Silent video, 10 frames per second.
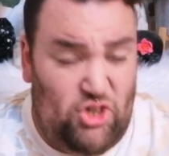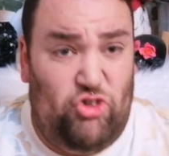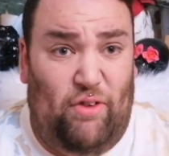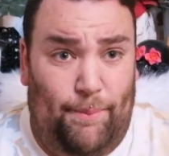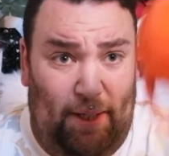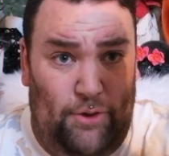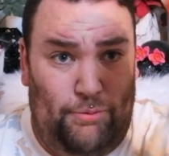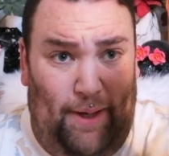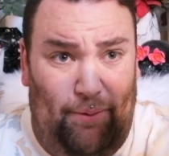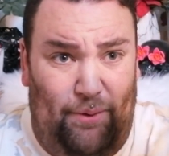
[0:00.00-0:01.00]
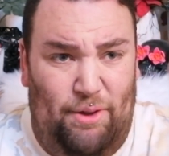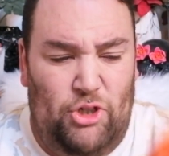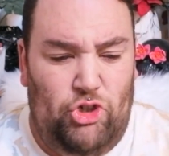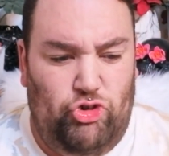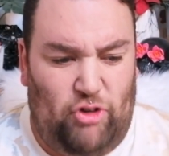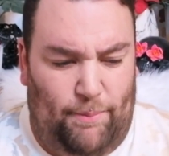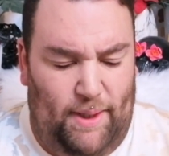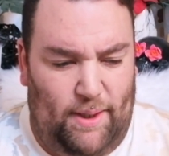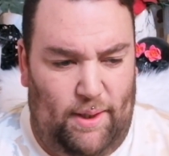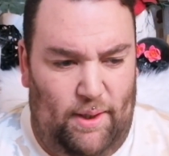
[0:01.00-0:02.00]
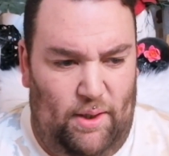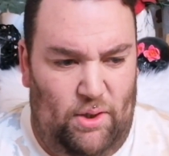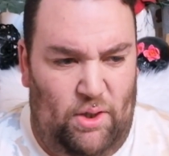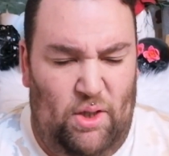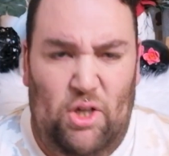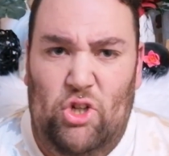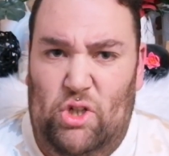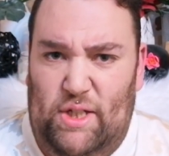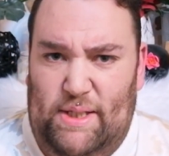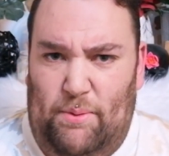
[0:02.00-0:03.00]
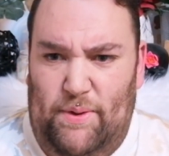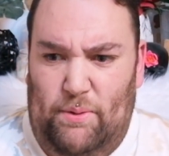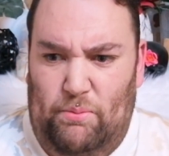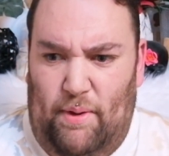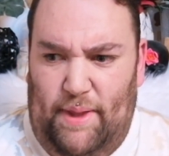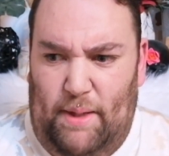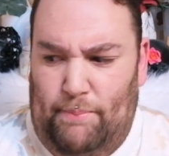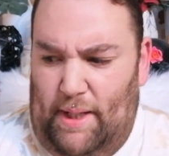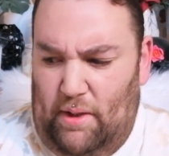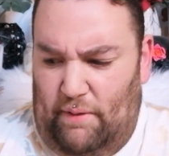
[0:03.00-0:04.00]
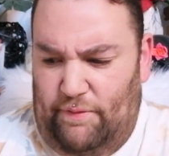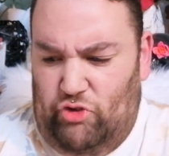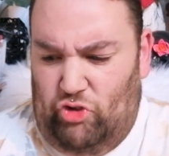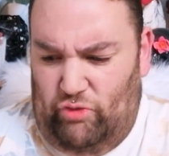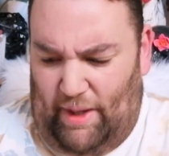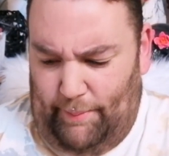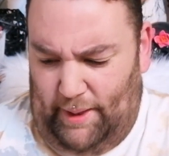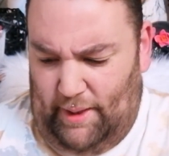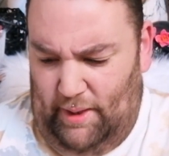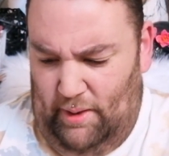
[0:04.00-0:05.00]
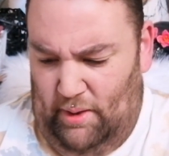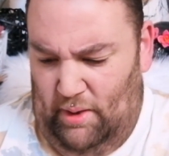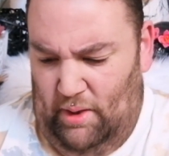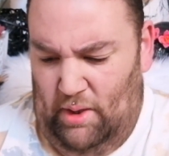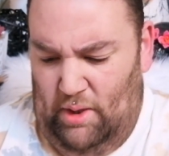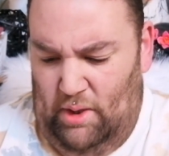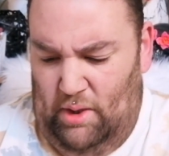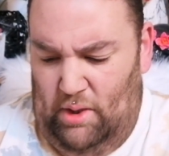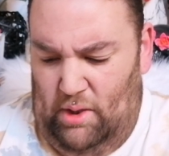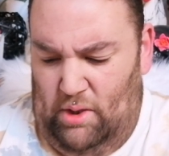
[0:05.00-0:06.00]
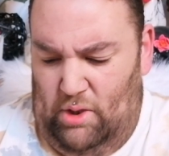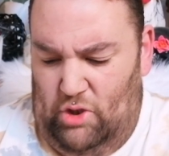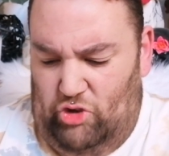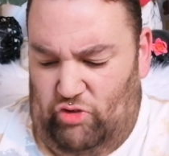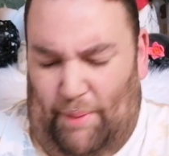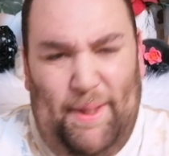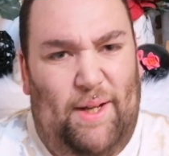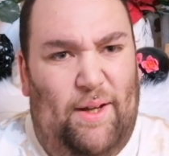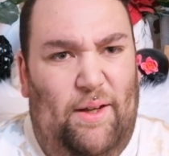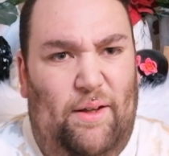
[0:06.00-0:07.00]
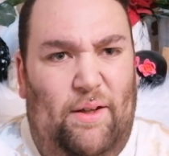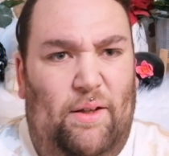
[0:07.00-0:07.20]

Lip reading: are ceramic as well. Ceramic. Is that what they're made of? Ceramic. Ceramic?